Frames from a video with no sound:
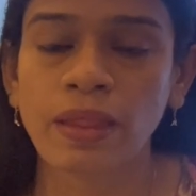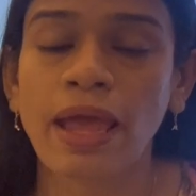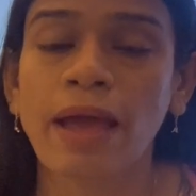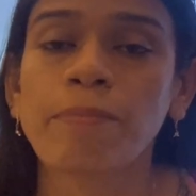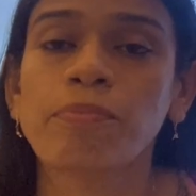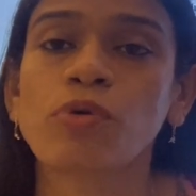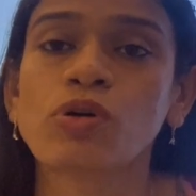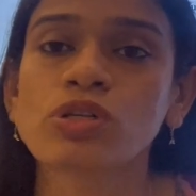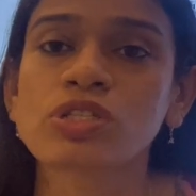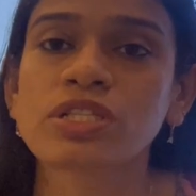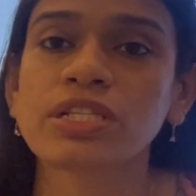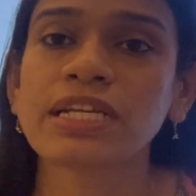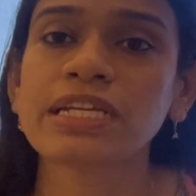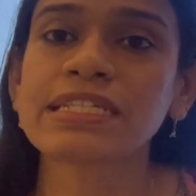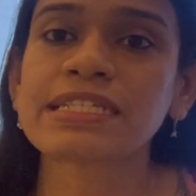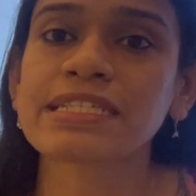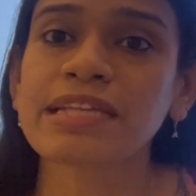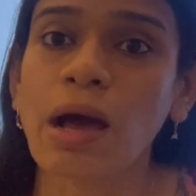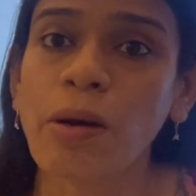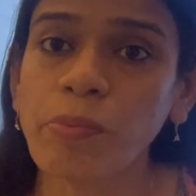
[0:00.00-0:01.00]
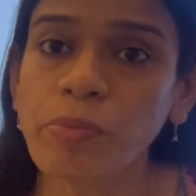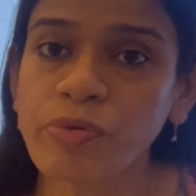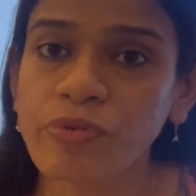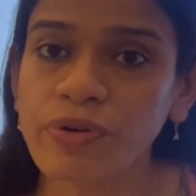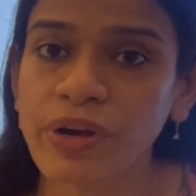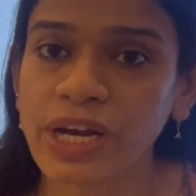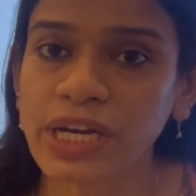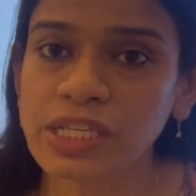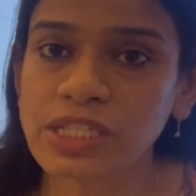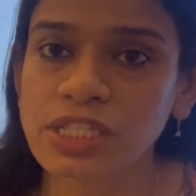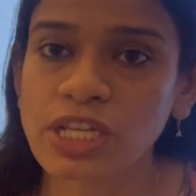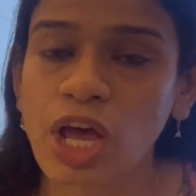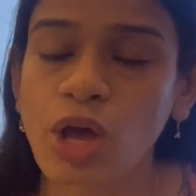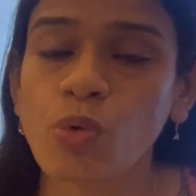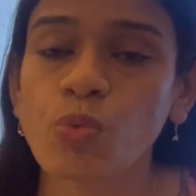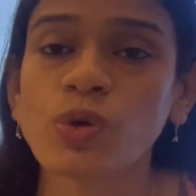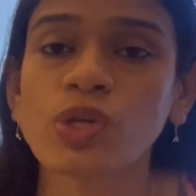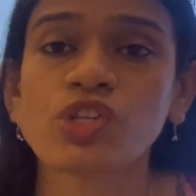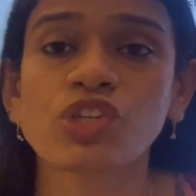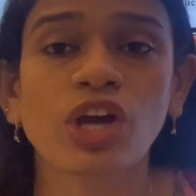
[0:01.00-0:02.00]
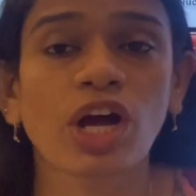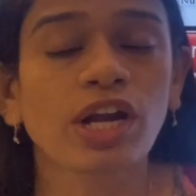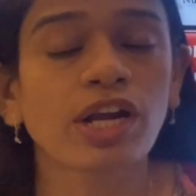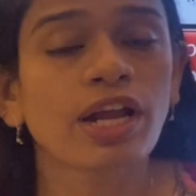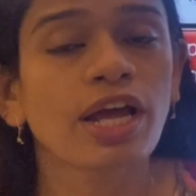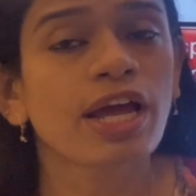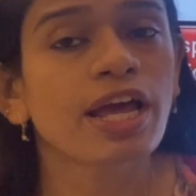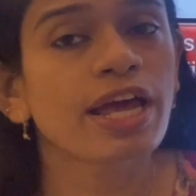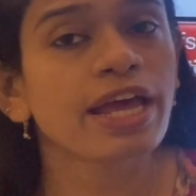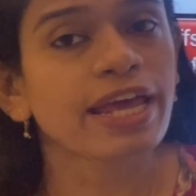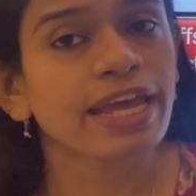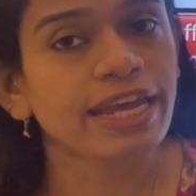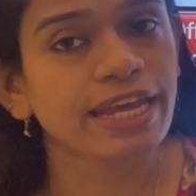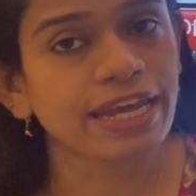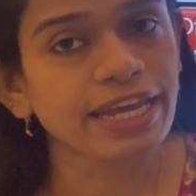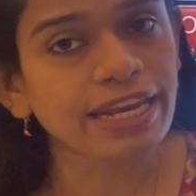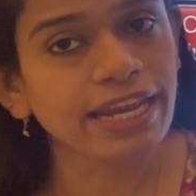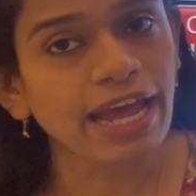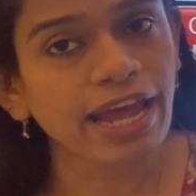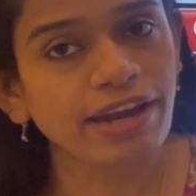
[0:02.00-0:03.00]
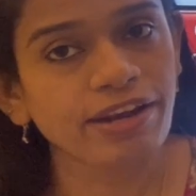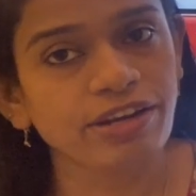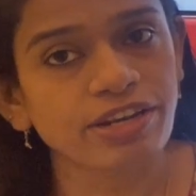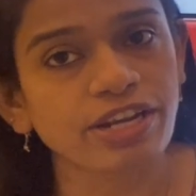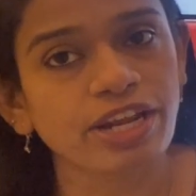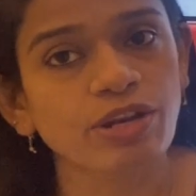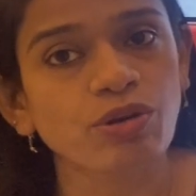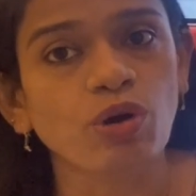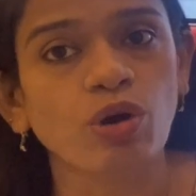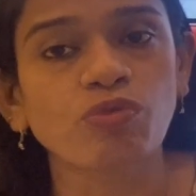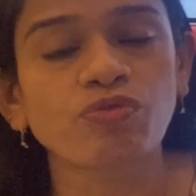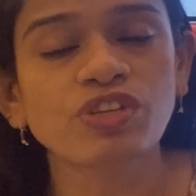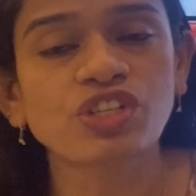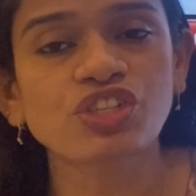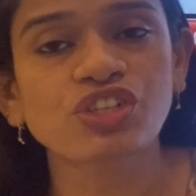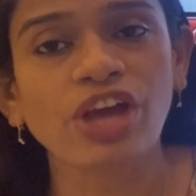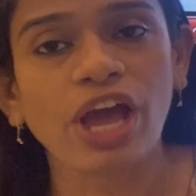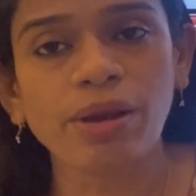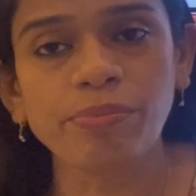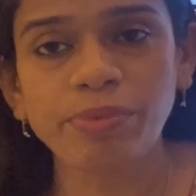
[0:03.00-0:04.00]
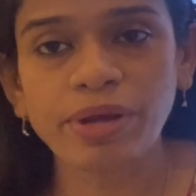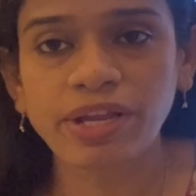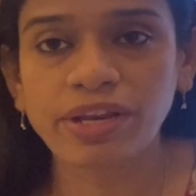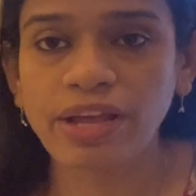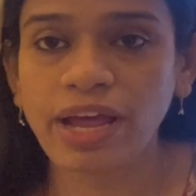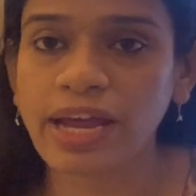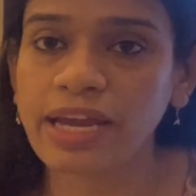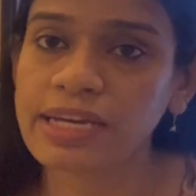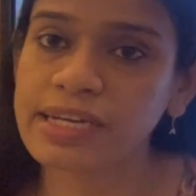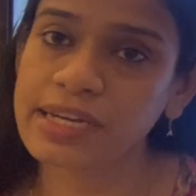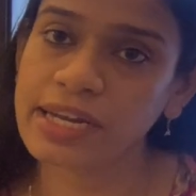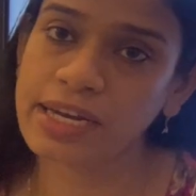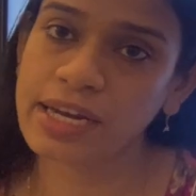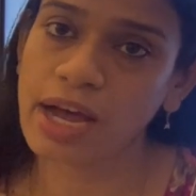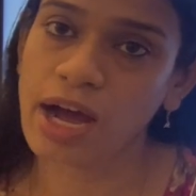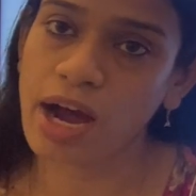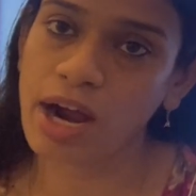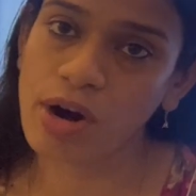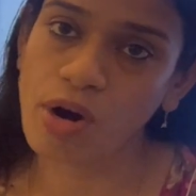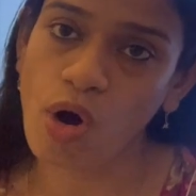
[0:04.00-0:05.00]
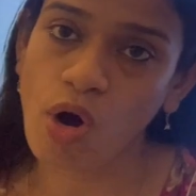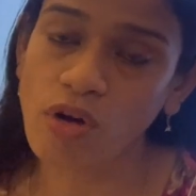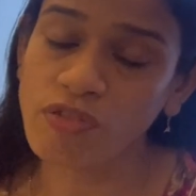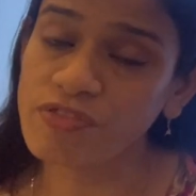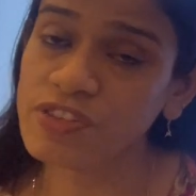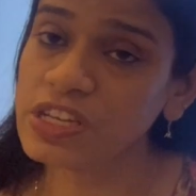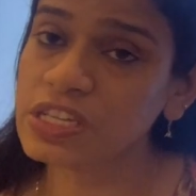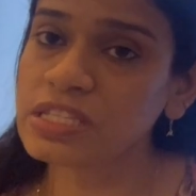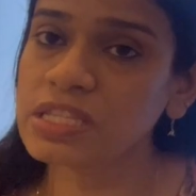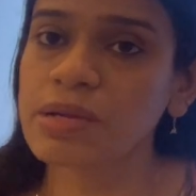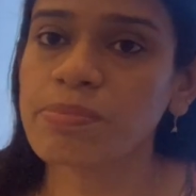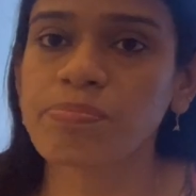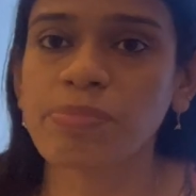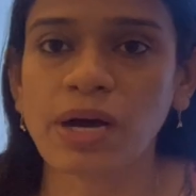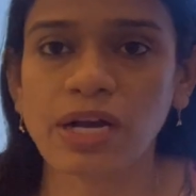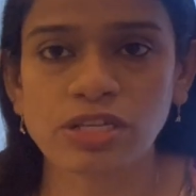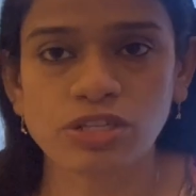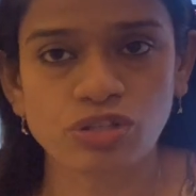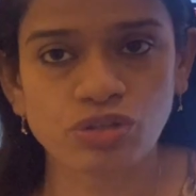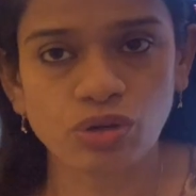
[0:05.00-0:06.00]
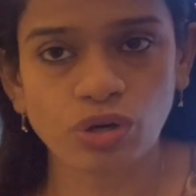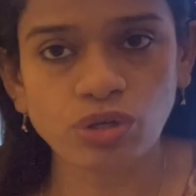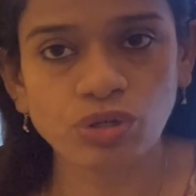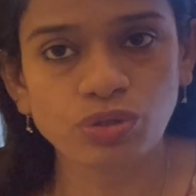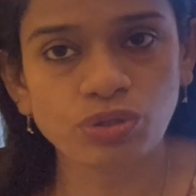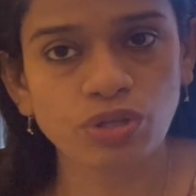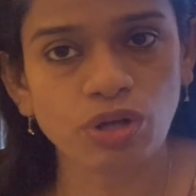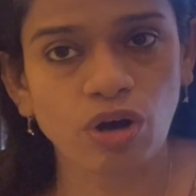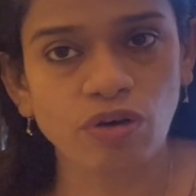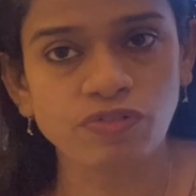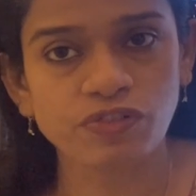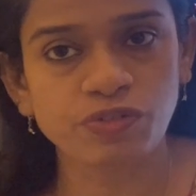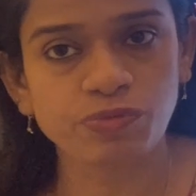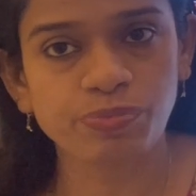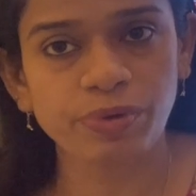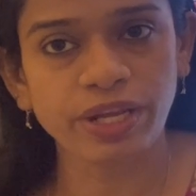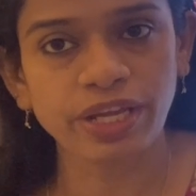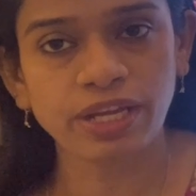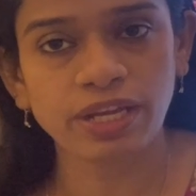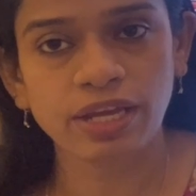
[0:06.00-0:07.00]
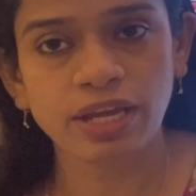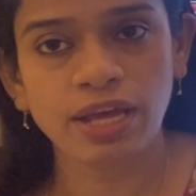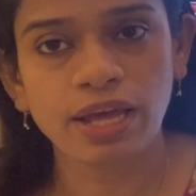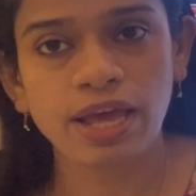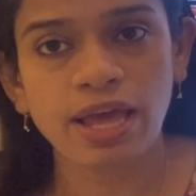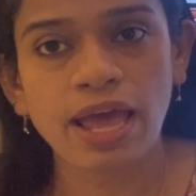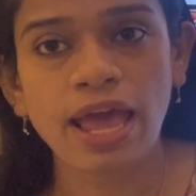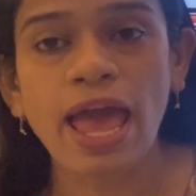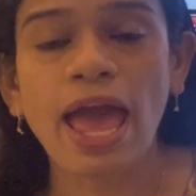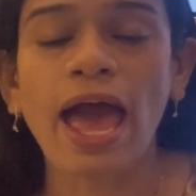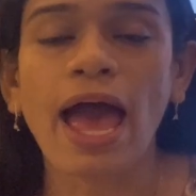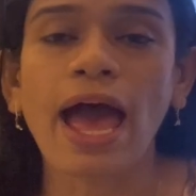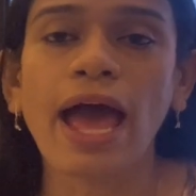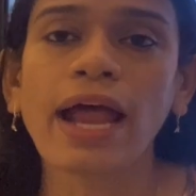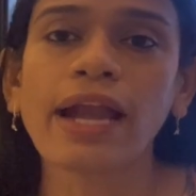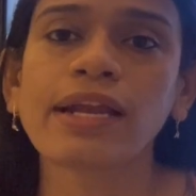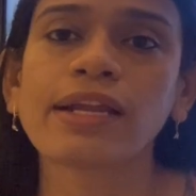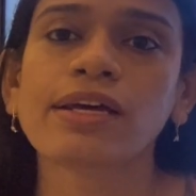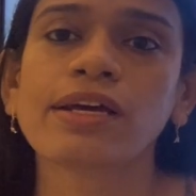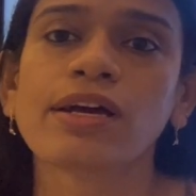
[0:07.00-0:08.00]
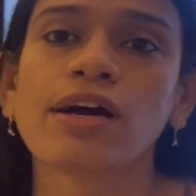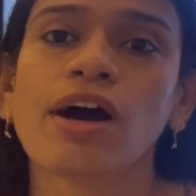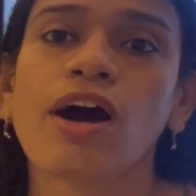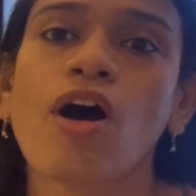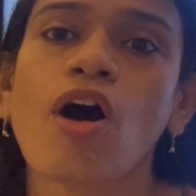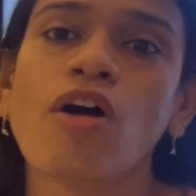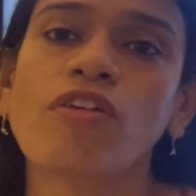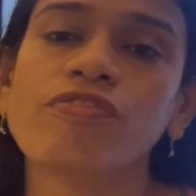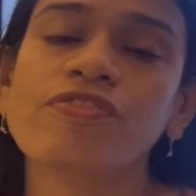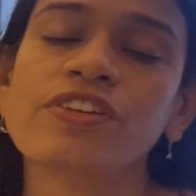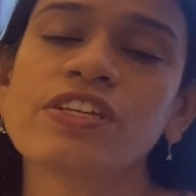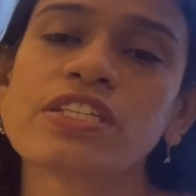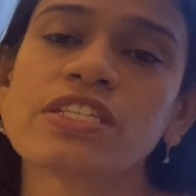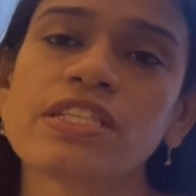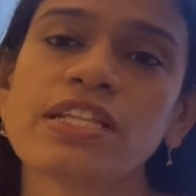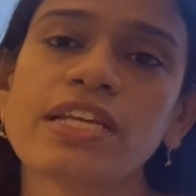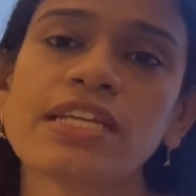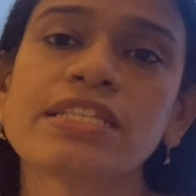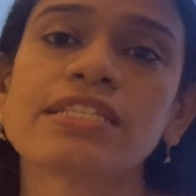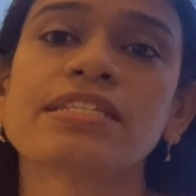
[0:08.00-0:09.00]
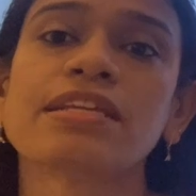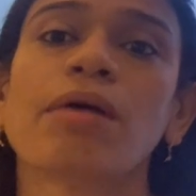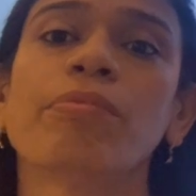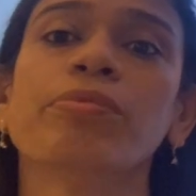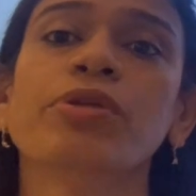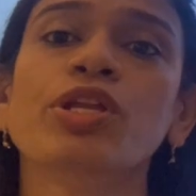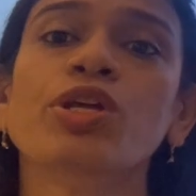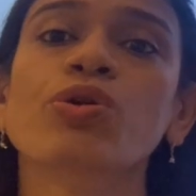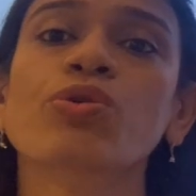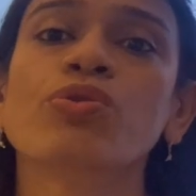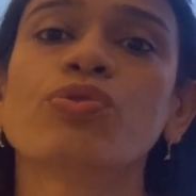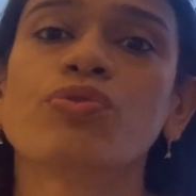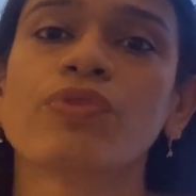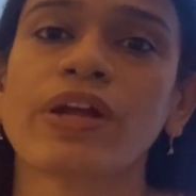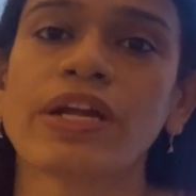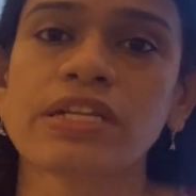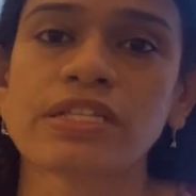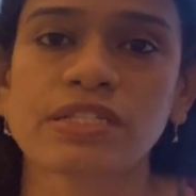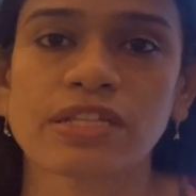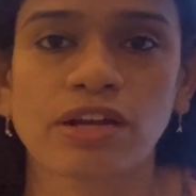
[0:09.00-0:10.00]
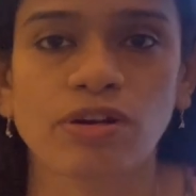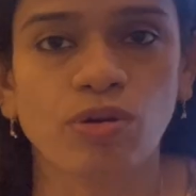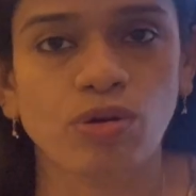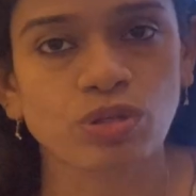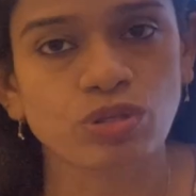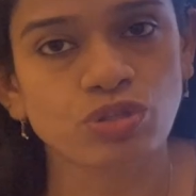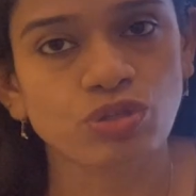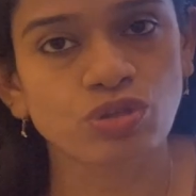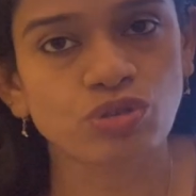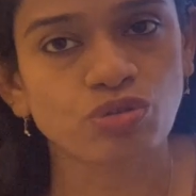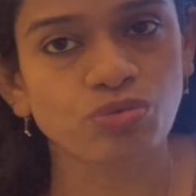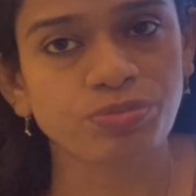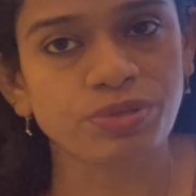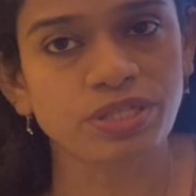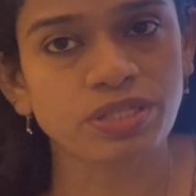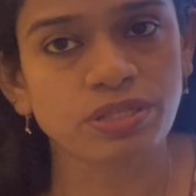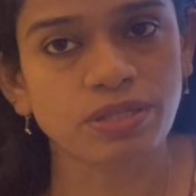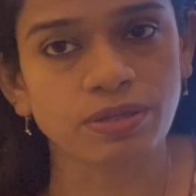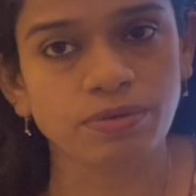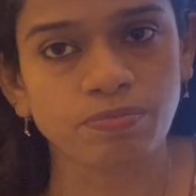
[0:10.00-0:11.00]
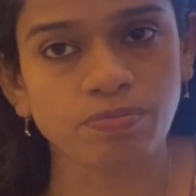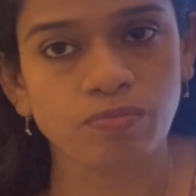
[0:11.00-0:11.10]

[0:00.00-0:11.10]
Mostly some traits which are inherited or which can be inherited are obviously passed on to the offspring, and obviously some new traits are also to be seen.